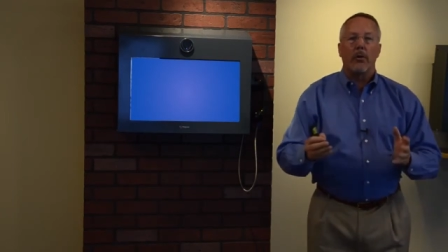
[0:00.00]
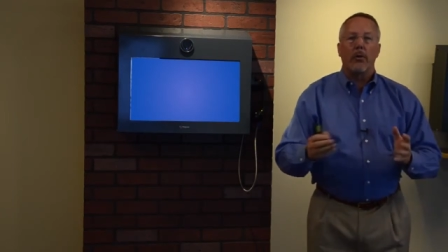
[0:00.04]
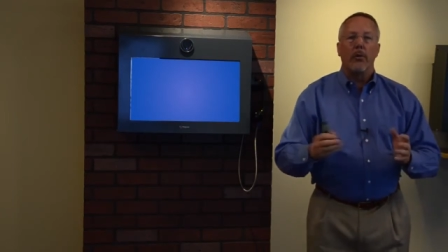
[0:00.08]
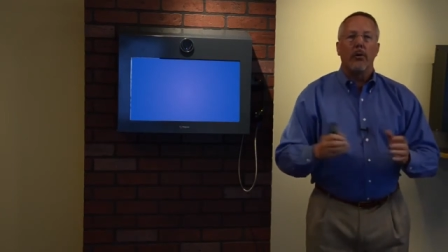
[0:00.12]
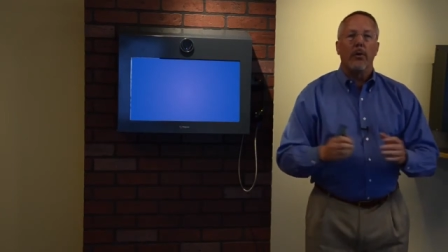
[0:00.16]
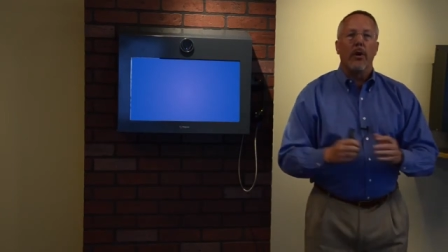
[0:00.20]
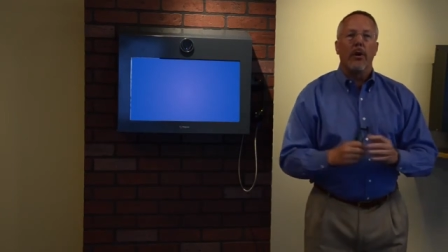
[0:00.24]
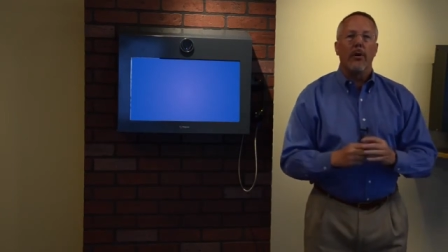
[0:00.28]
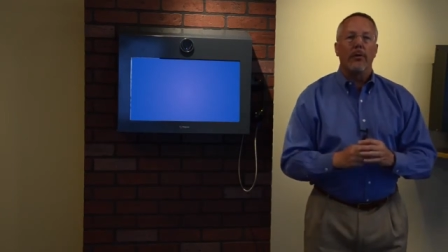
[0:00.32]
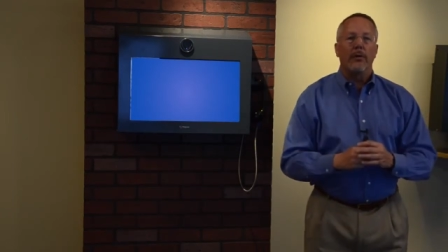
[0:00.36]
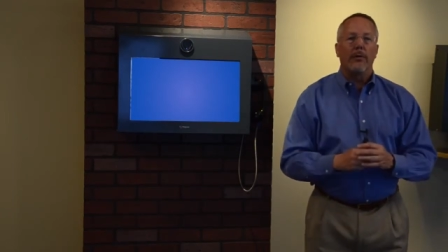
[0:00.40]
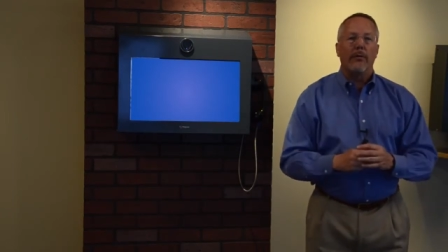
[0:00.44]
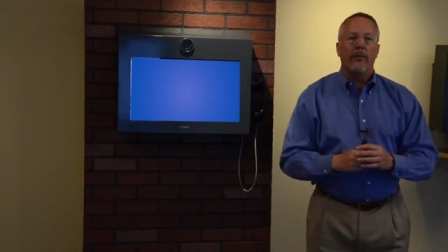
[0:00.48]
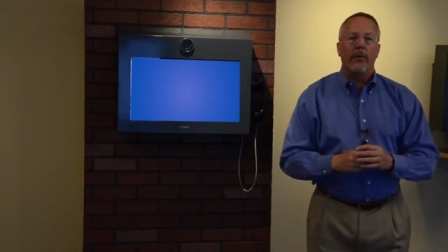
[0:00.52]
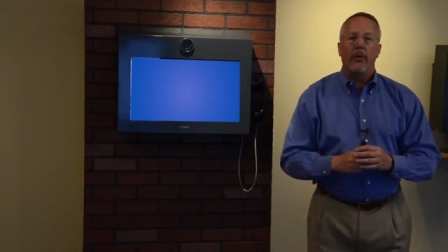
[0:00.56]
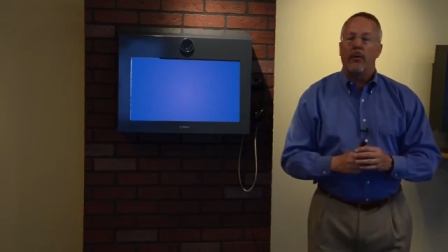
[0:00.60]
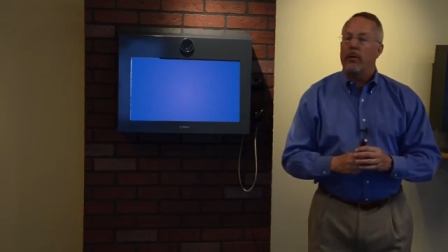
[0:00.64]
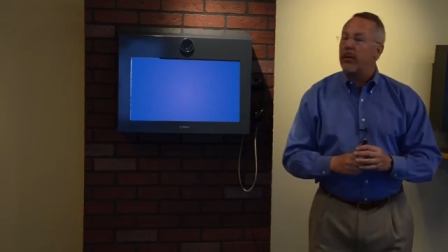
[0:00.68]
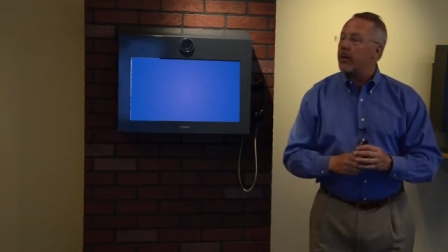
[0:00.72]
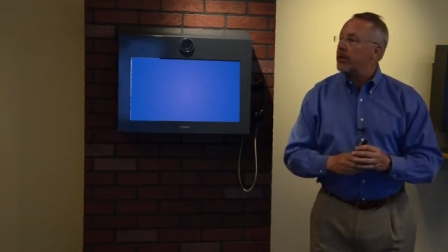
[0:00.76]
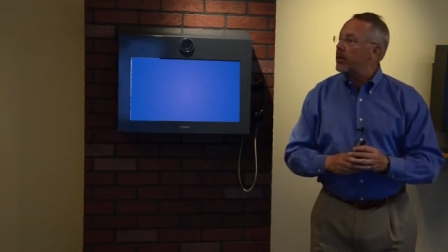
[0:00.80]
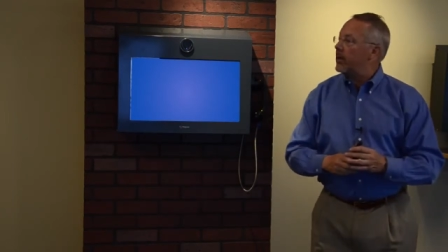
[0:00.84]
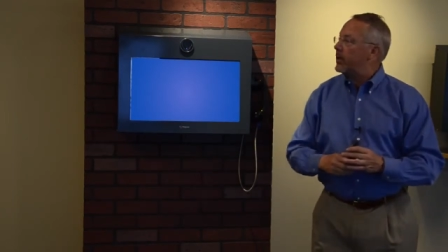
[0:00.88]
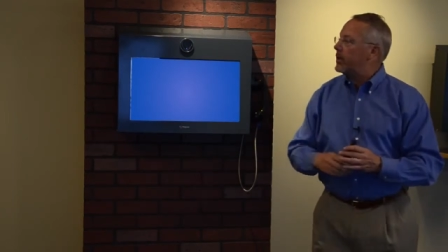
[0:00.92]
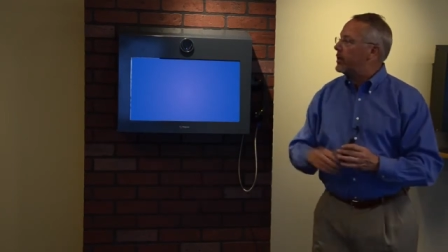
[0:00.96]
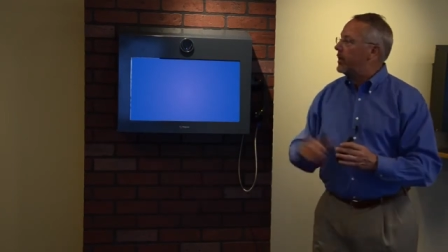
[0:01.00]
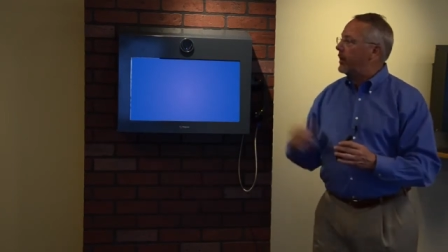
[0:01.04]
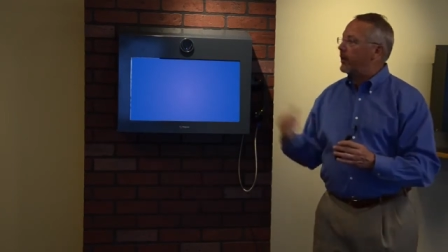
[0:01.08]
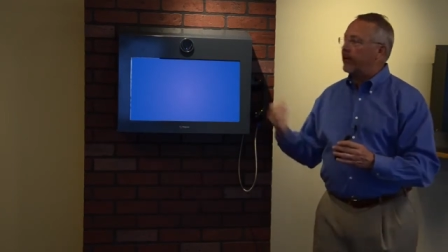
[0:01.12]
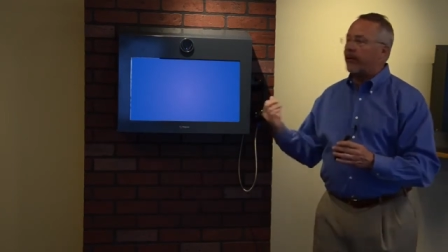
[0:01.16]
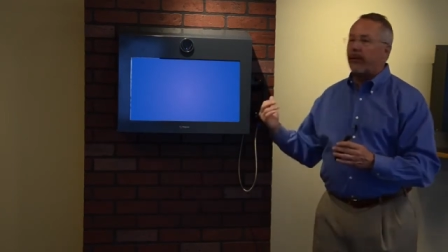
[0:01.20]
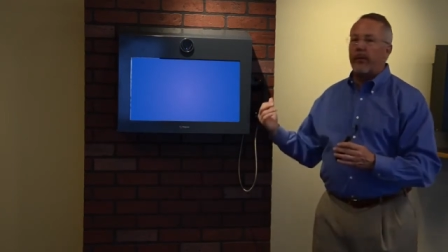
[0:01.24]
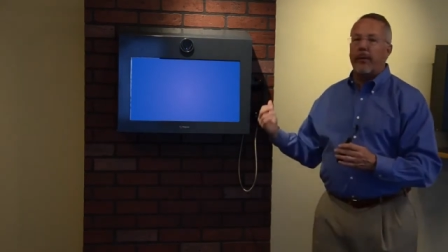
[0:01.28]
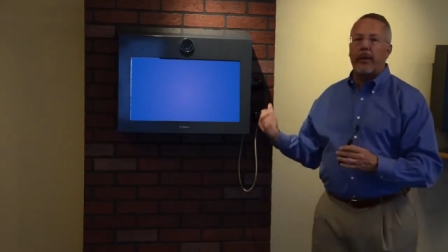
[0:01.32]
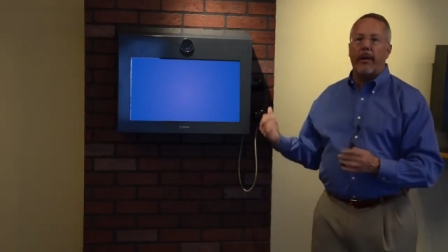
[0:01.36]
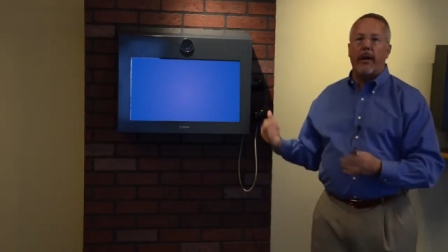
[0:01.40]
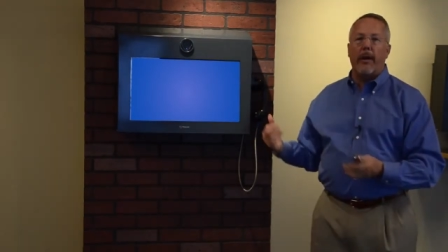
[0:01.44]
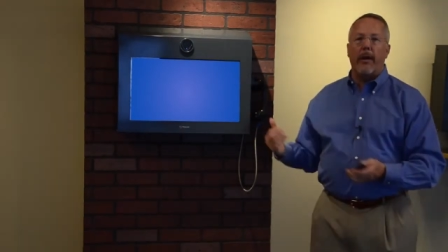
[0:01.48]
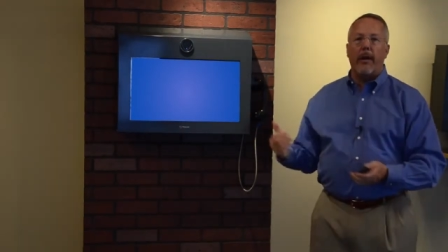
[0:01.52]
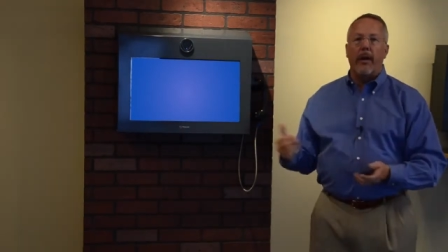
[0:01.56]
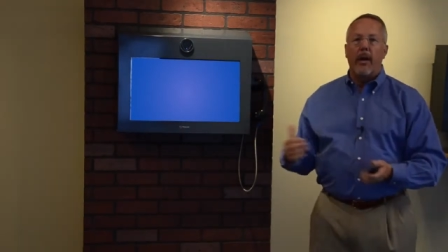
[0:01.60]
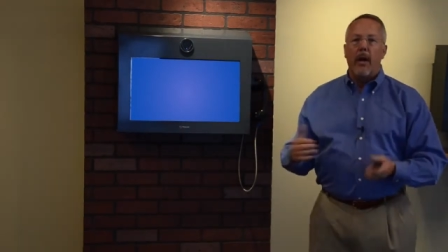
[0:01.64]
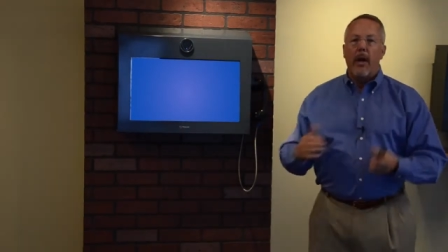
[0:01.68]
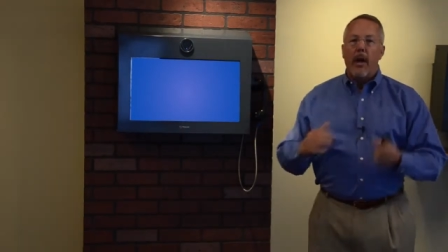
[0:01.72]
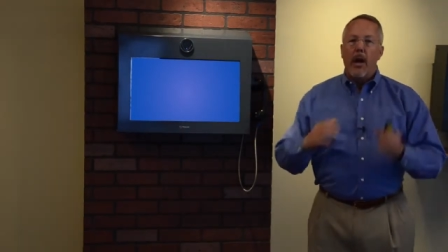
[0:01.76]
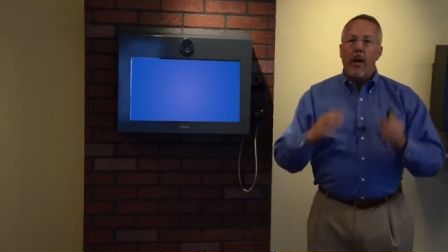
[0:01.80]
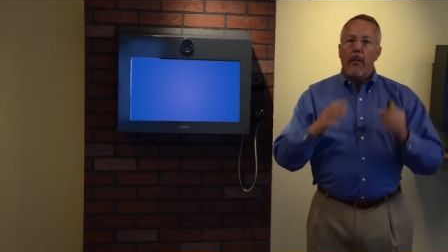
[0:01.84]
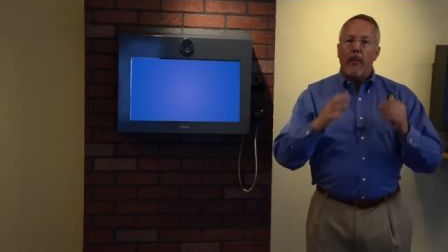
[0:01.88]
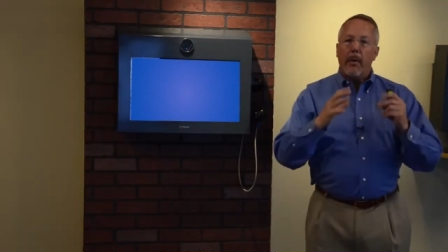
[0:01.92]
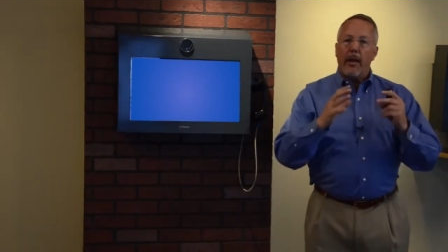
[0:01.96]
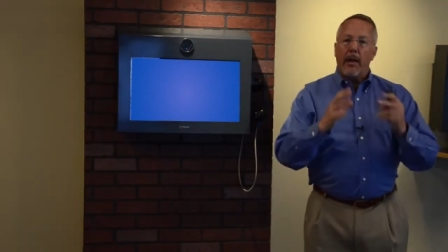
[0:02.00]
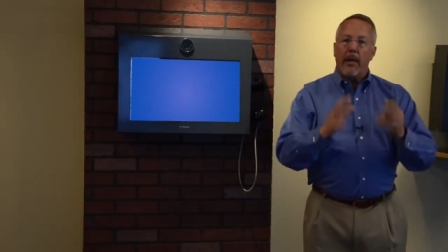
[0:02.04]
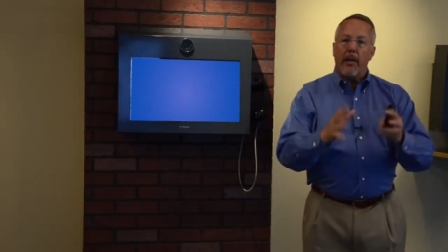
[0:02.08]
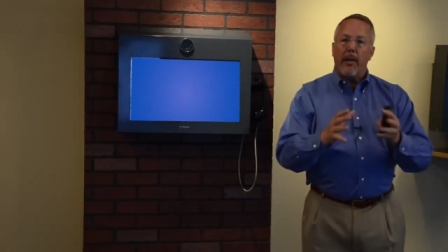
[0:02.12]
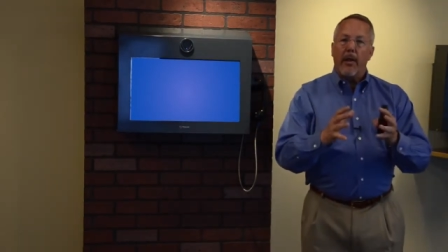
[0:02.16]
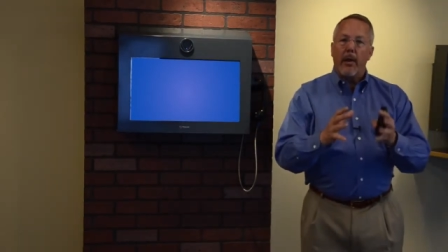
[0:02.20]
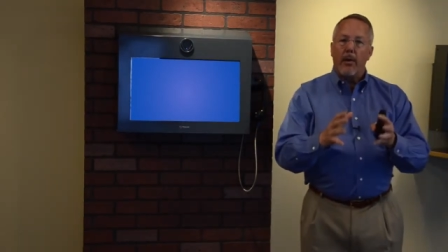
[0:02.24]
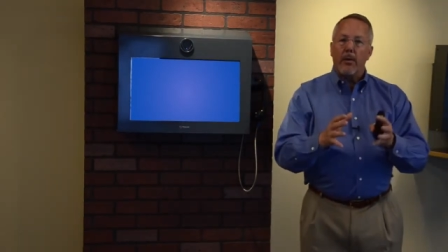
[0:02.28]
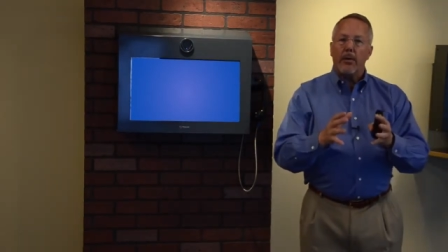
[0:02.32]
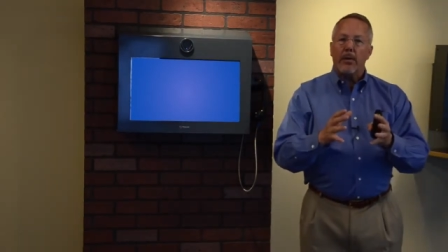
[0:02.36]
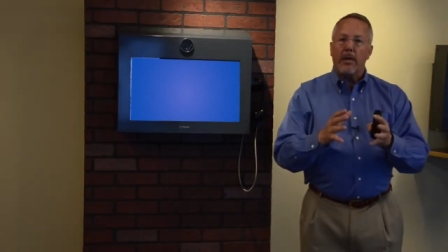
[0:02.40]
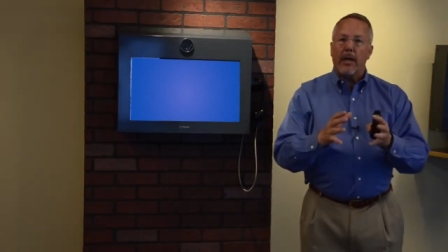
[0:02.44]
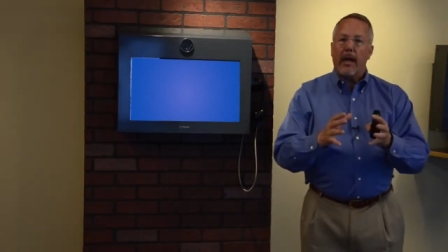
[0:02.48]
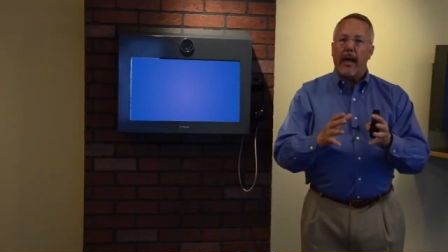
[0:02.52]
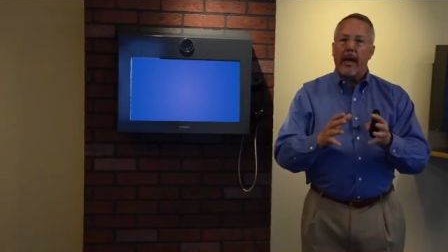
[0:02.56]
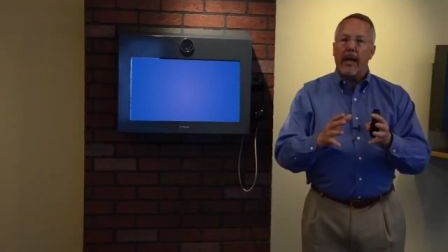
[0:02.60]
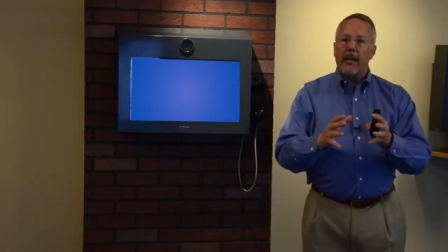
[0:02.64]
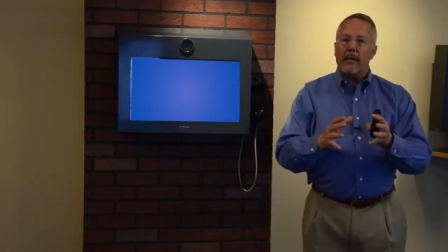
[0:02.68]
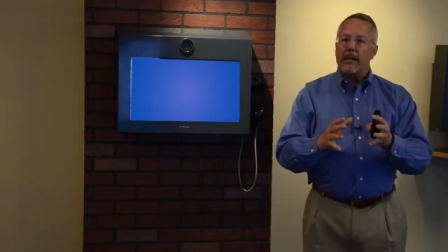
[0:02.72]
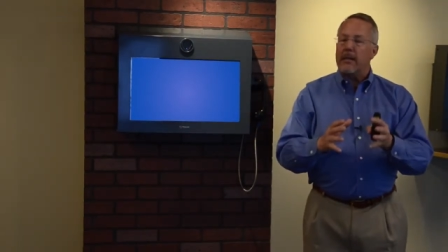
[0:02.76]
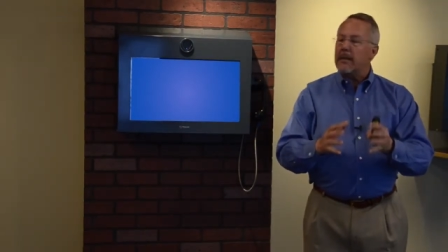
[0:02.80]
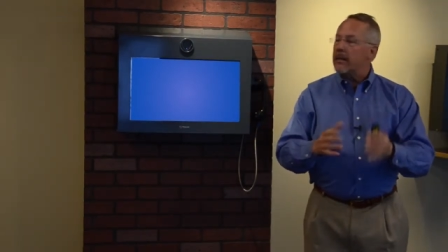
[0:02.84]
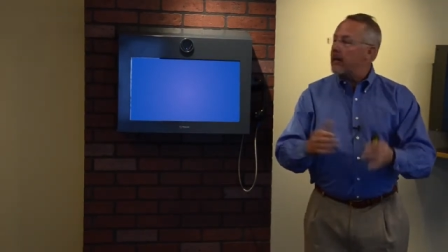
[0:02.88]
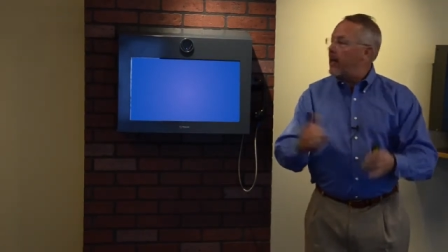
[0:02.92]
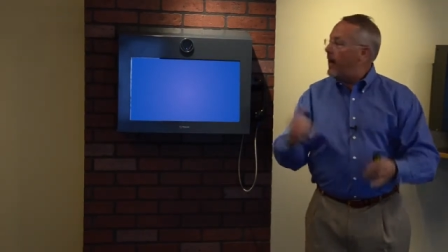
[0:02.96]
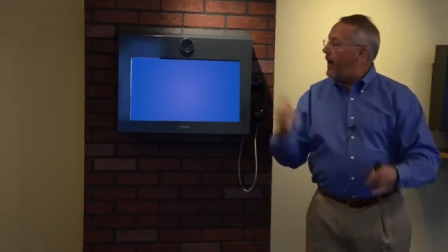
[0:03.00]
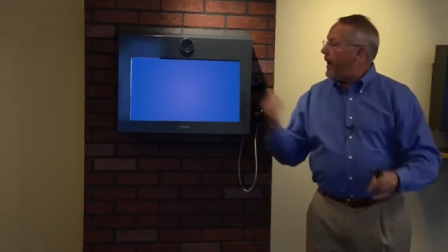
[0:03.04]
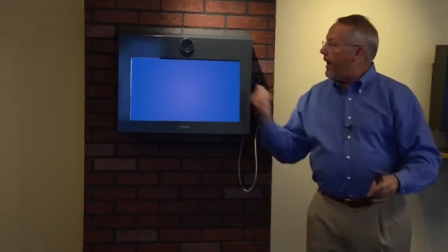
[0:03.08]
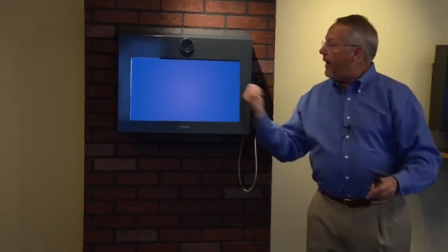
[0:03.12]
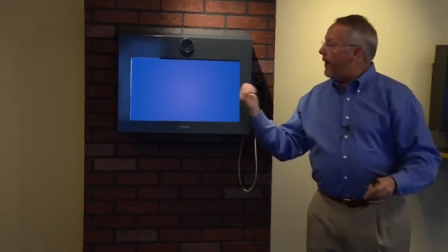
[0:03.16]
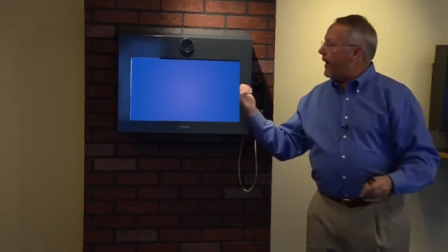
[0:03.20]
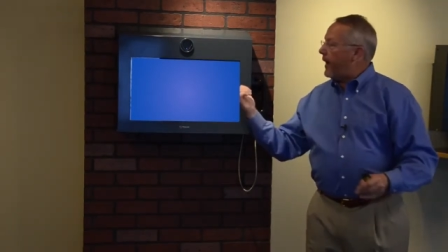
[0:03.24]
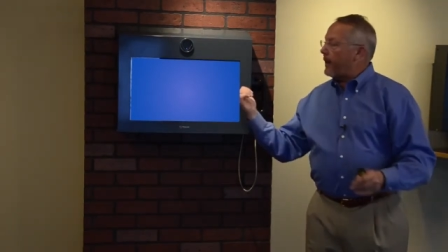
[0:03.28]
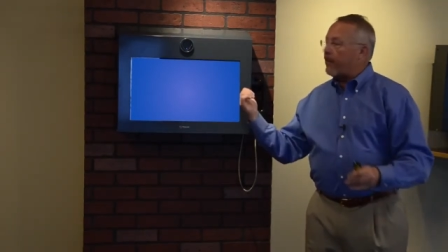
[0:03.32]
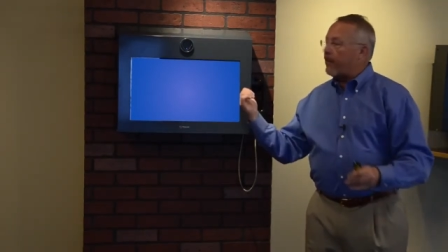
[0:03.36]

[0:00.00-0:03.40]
who knows if you were successful there. But in those cases, that